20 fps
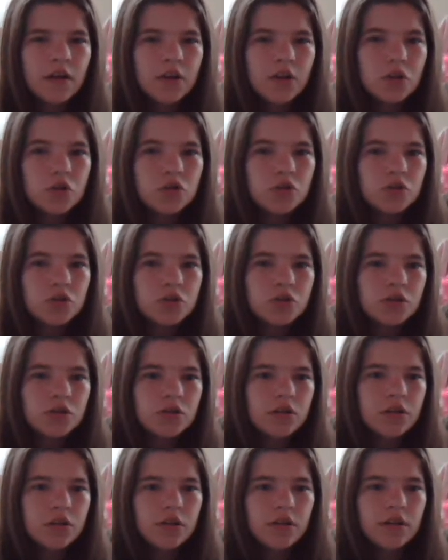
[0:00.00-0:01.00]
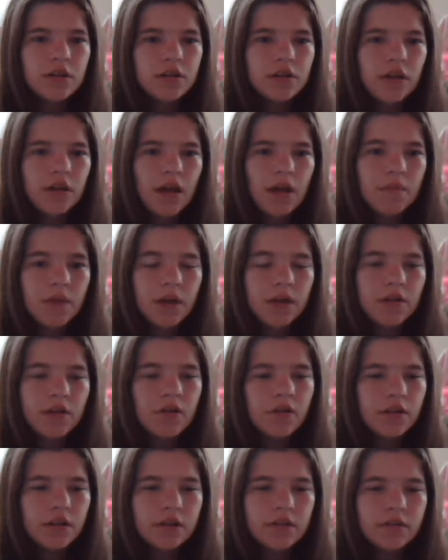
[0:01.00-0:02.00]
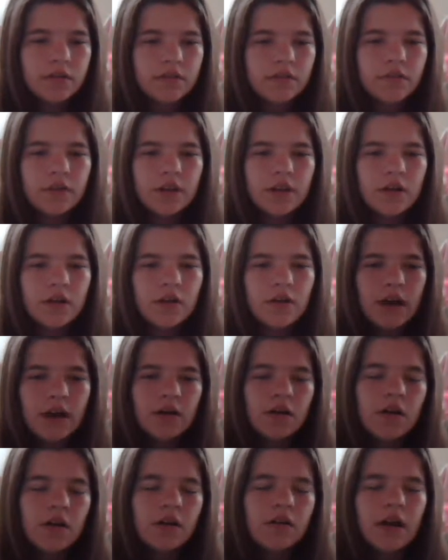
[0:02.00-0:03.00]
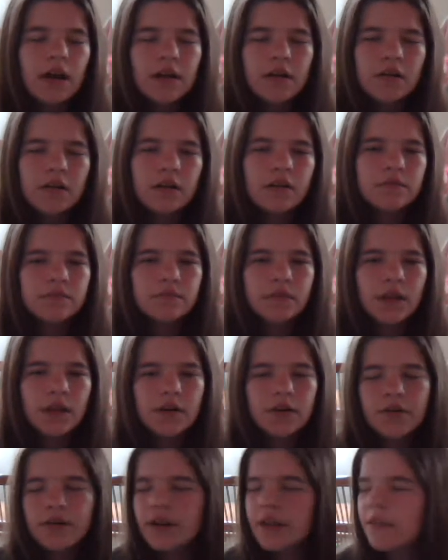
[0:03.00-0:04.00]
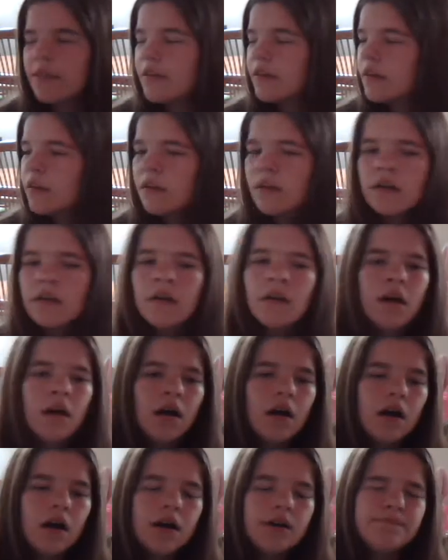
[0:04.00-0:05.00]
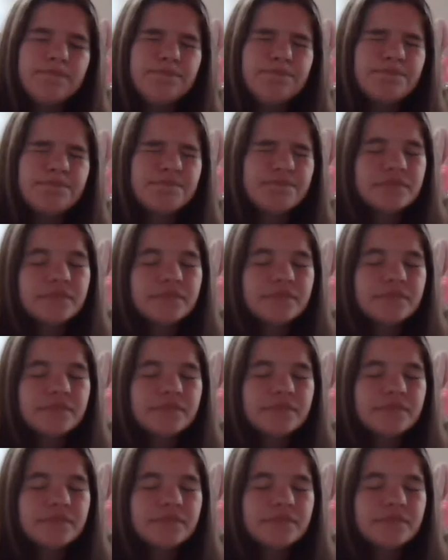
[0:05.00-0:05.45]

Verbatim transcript: You should. I might go link the video. I don't know. I don't know. I don't know anything. Um,